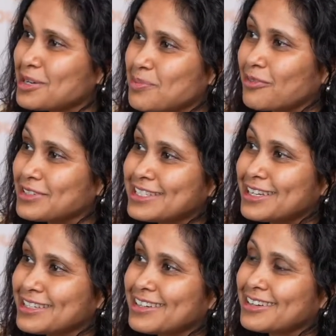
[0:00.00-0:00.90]
profit
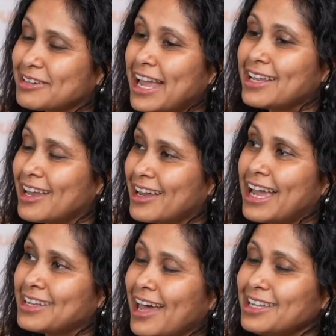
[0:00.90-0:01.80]
center
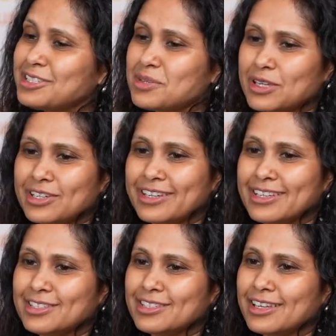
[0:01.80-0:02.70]
analogy
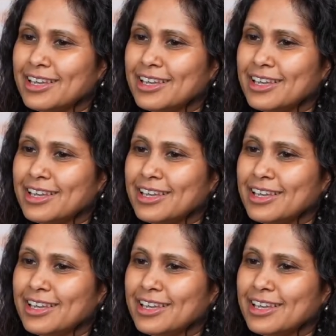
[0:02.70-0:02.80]
because